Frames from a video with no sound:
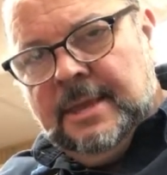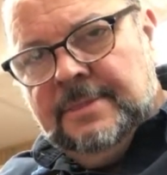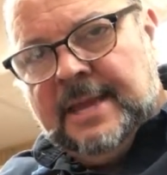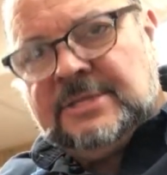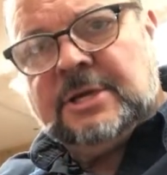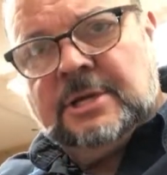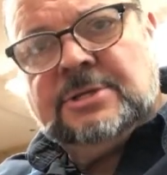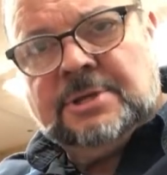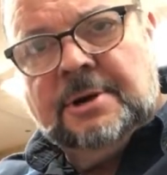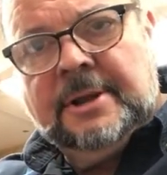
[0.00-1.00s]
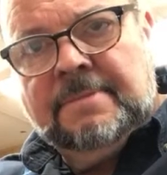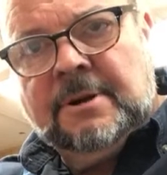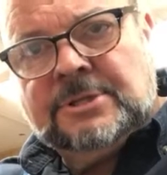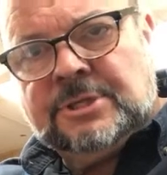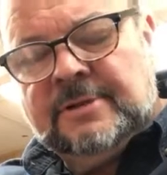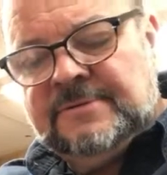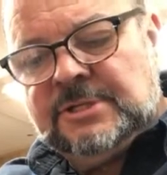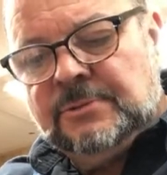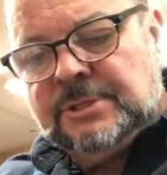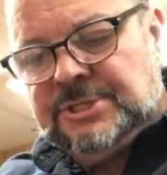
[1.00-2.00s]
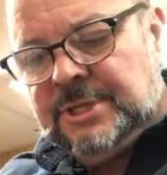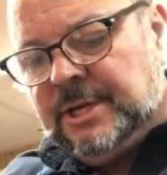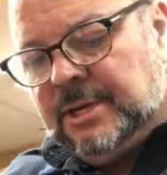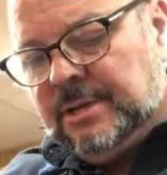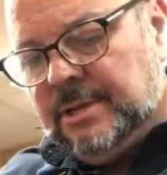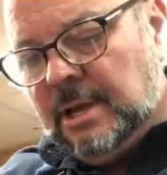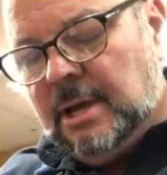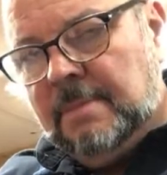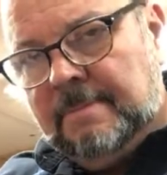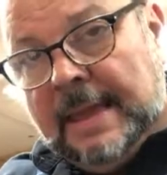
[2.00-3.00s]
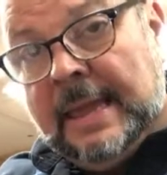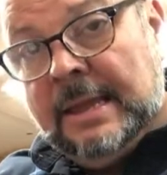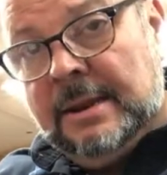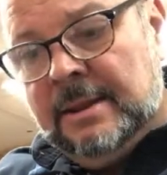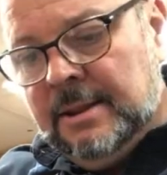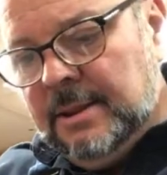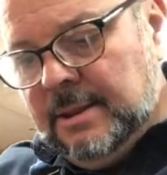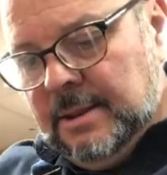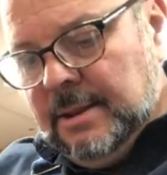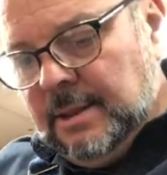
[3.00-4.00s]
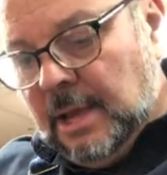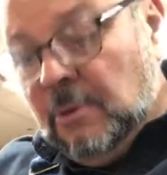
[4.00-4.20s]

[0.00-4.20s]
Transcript: that's a concerning person. If she was a man, I